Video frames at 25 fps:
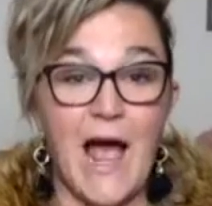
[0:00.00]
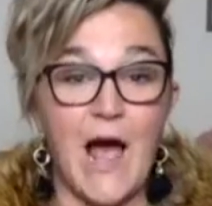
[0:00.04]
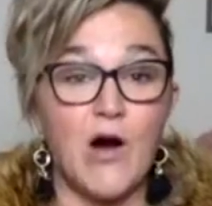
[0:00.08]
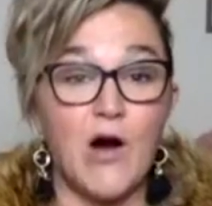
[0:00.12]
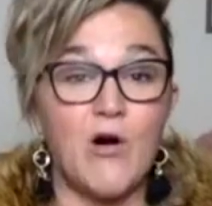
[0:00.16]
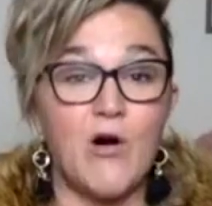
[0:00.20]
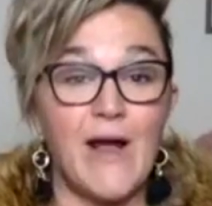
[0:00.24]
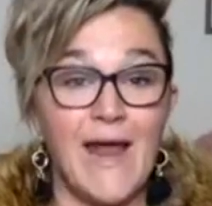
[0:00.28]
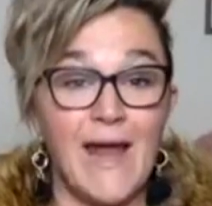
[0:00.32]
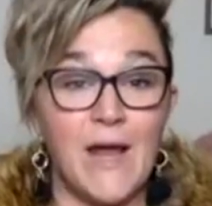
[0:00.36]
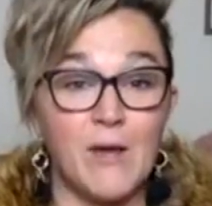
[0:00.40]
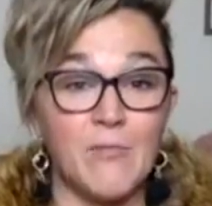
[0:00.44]

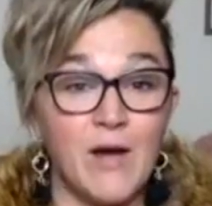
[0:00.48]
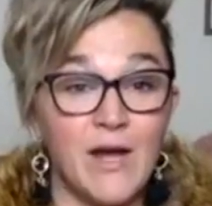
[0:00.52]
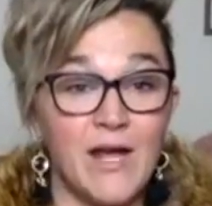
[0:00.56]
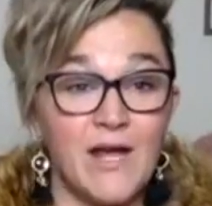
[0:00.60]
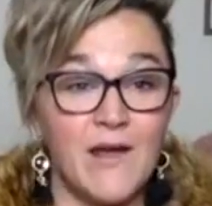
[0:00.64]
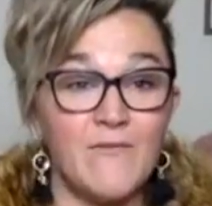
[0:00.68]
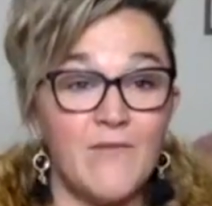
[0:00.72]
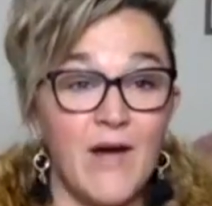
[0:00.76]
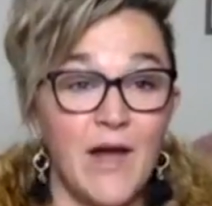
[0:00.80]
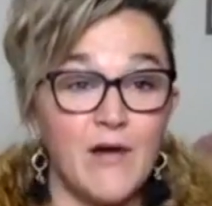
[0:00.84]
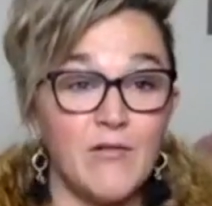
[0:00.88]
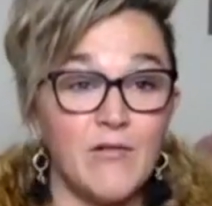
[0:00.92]
how am
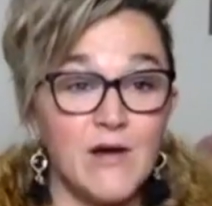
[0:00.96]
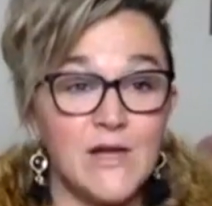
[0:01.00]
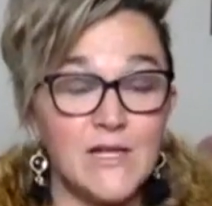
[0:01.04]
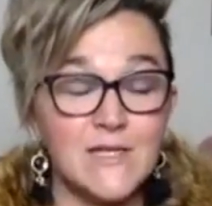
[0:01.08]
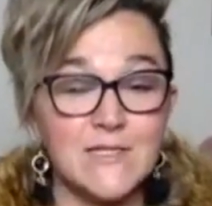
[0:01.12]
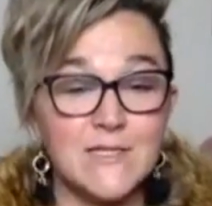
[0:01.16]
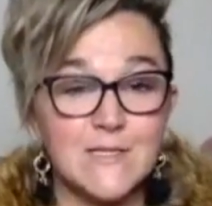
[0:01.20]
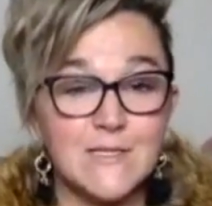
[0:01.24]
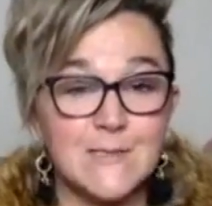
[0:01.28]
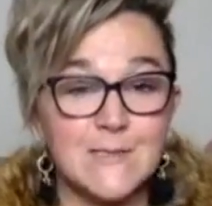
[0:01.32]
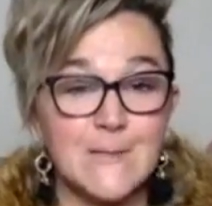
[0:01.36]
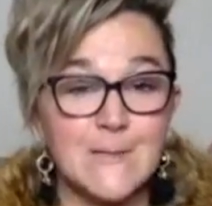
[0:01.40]
I a
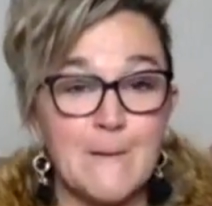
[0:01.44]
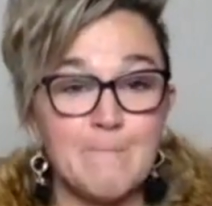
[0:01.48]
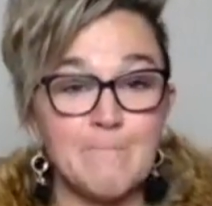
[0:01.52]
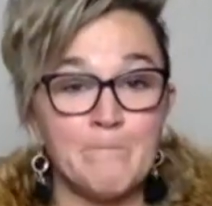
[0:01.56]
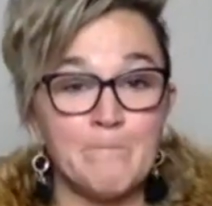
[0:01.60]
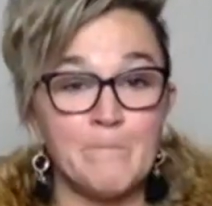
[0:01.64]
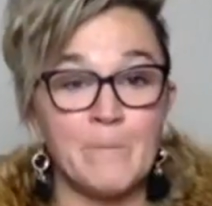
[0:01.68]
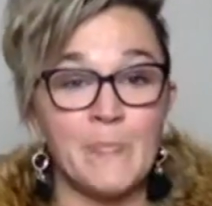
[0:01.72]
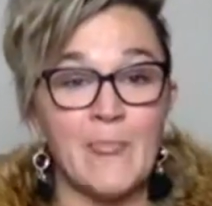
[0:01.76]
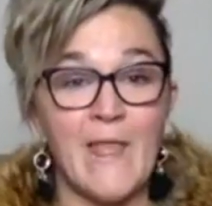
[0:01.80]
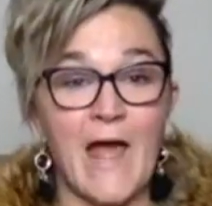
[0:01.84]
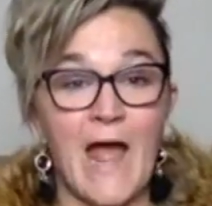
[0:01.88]
virus?
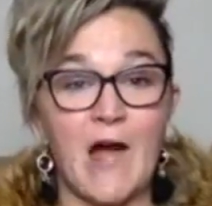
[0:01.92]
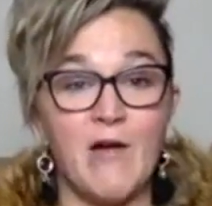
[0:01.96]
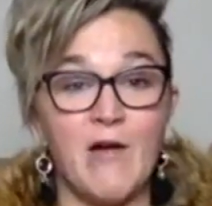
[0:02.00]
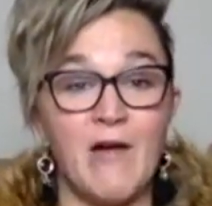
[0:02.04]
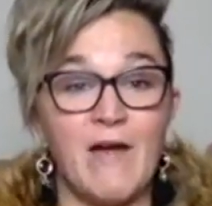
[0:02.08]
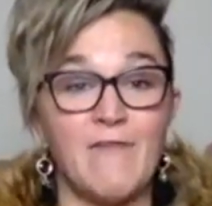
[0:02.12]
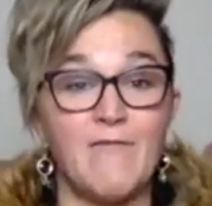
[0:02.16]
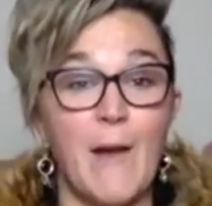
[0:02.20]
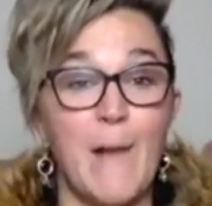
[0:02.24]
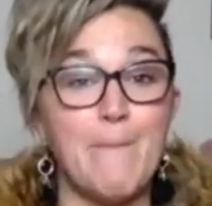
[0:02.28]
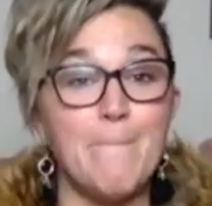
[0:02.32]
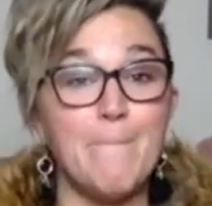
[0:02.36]
How
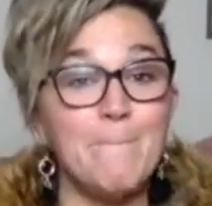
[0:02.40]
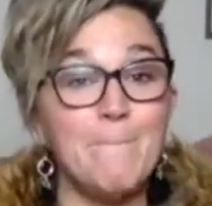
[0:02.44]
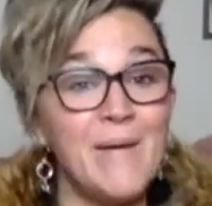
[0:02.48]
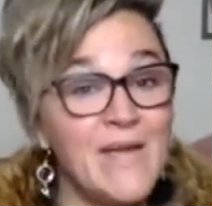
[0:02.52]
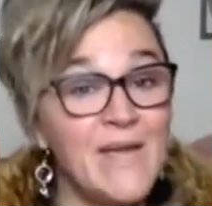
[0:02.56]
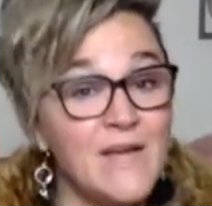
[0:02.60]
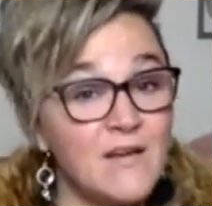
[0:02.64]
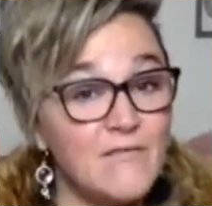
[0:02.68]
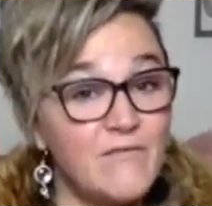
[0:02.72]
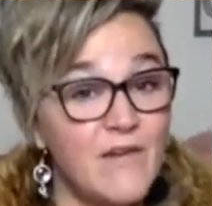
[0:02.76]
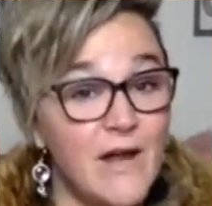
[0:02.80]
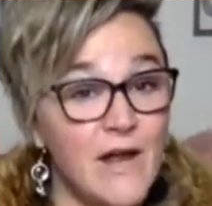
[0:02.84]
have I
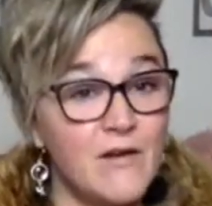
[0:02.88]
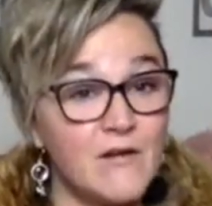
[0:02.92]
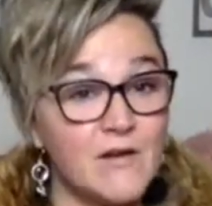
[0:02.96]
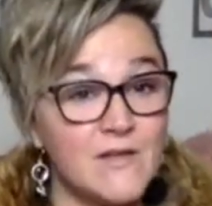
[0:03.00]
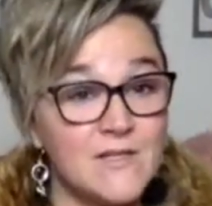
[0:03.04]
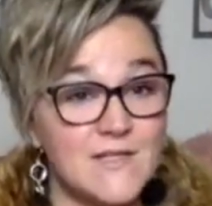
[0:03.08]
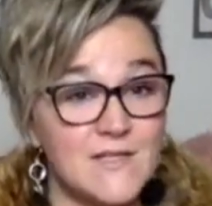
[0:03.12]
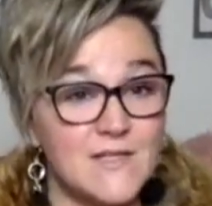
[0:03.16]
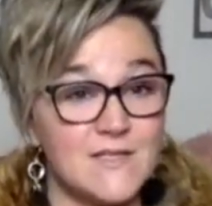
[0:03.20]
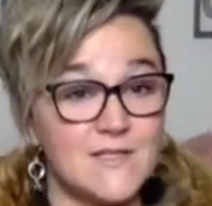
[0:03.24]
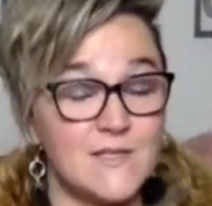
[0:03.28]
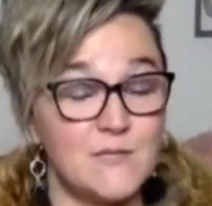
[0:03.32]
been a
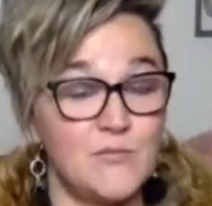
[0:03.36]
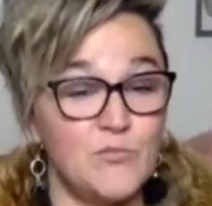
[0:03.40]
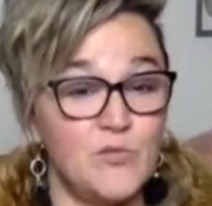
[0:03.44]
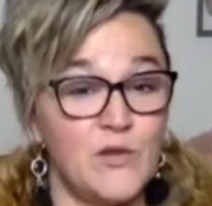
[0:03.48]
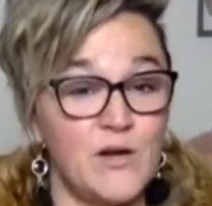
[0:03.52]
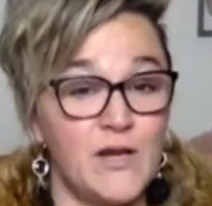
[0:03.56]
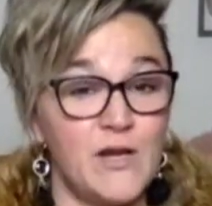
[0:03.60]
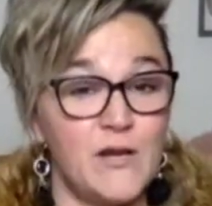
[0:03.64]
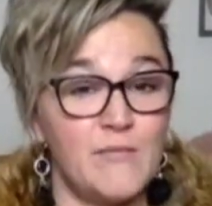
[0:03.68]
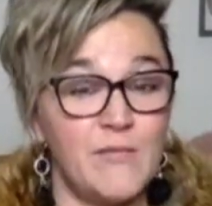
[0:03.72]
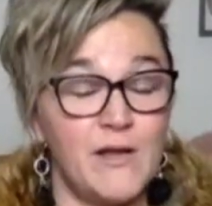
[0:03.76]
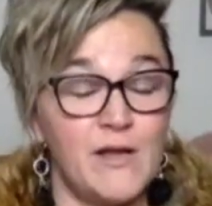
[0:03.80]
virus at some
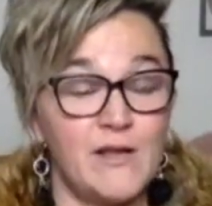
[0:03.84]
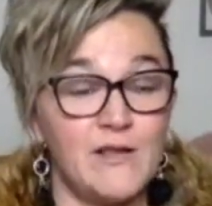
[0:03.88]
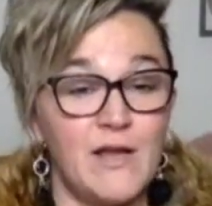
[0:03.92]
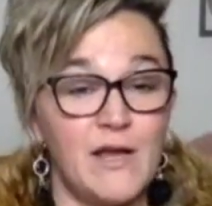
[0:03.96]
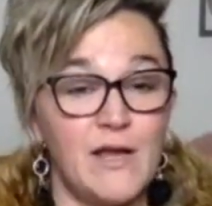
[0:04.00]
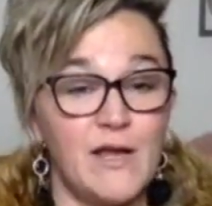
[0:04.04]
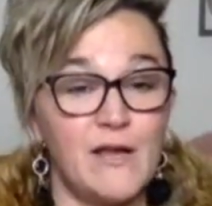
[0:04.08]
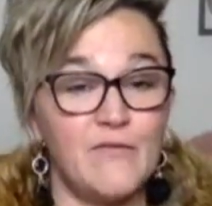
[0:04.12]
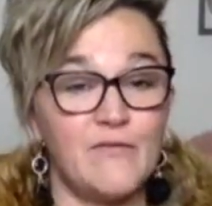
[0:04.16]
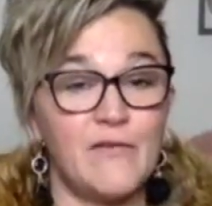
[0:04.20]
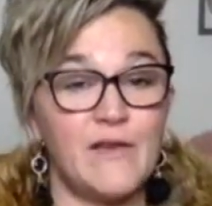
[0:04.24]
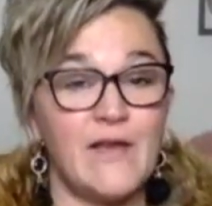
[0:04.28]
point in my
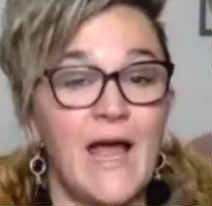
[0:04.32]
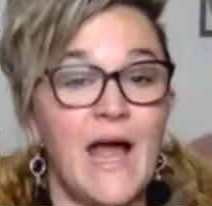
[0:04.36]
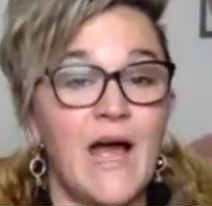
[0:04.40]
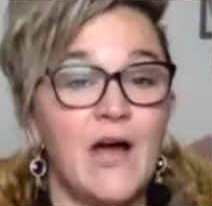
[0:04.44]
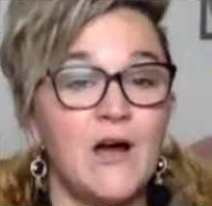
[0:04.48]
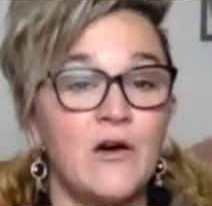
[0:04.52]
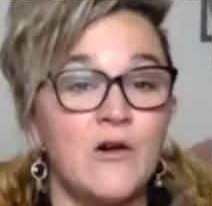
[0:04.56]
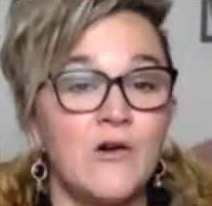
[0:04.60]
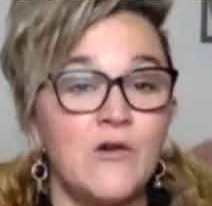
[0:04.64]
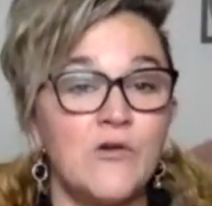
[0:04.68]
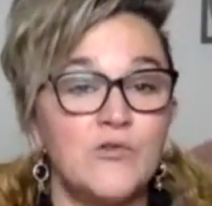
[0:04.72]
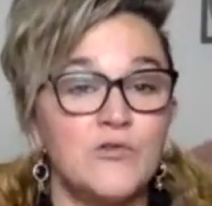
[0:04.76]
life? And
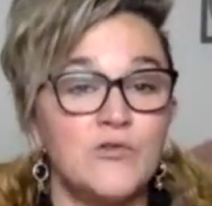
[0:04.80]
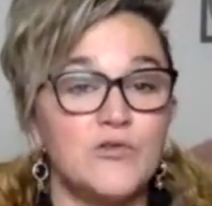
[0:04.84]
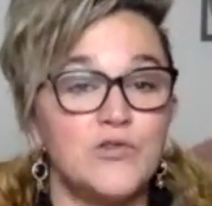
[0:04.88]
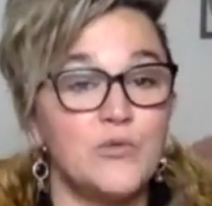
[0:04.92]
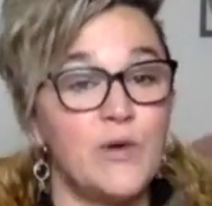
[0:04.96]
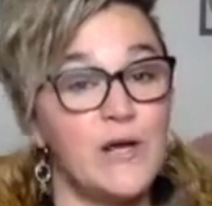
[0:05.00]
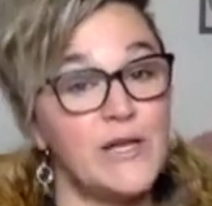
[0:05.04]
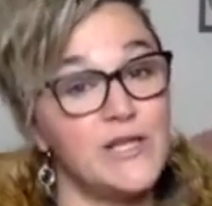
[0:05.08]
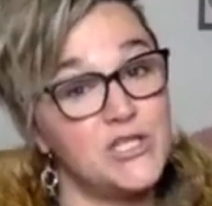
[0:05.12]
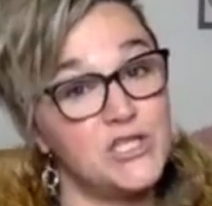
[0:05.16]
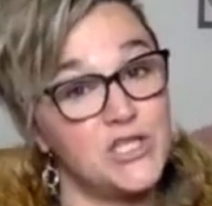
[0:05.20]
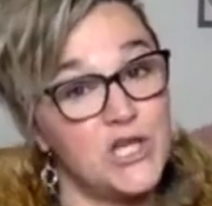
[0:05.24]
how
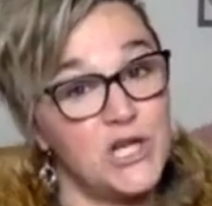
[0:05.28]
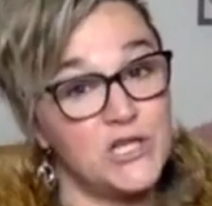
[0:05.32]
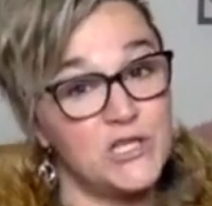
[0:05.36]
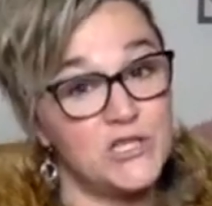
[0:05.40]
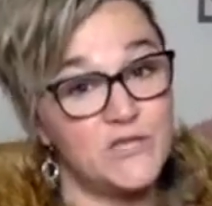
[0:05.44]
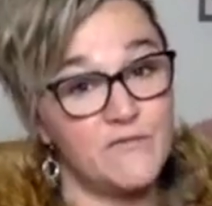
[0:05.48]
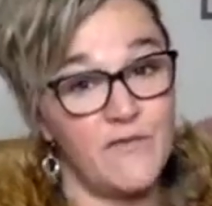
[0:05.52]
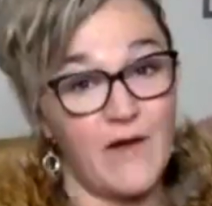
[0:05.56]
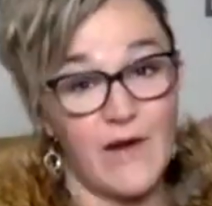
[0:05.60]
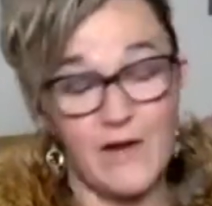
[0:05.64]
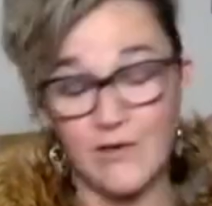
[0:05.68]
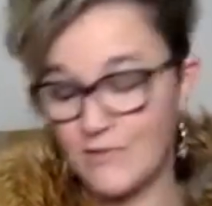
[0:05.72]
do I
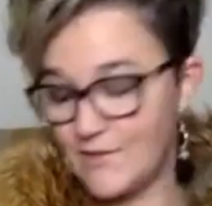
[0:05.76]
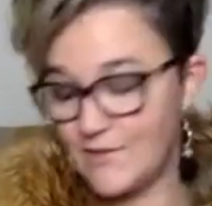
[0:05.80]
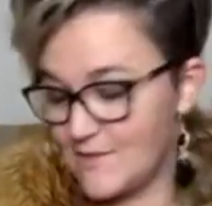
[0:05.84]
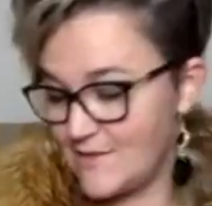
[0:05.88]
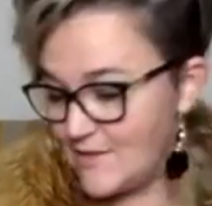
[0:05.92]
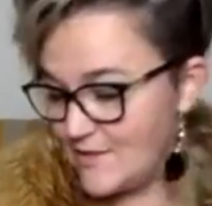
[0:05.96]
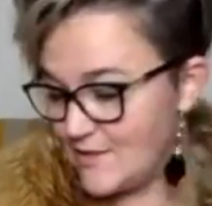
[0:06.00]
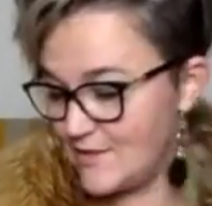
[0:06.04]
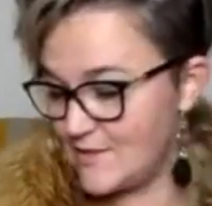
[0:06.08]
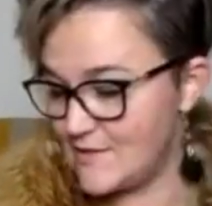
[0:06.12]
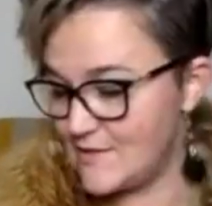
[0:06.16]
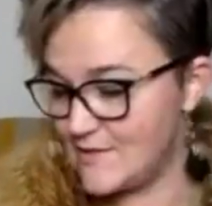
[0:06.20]
judge
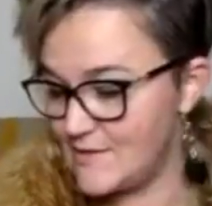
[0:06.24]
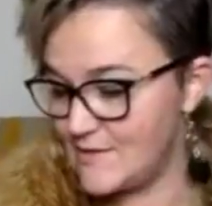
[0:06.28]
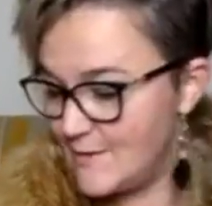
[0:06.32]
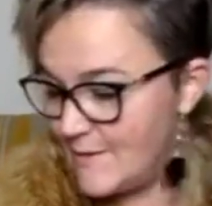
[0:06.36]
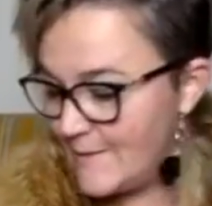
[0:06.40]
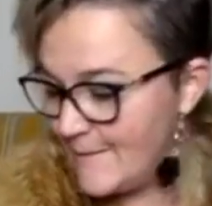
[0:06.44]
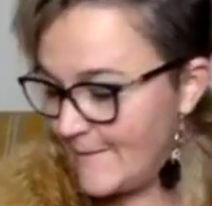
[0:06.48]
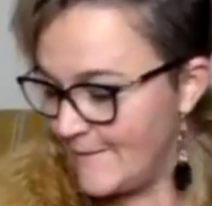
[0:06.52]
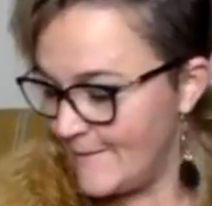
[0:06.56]
viruses?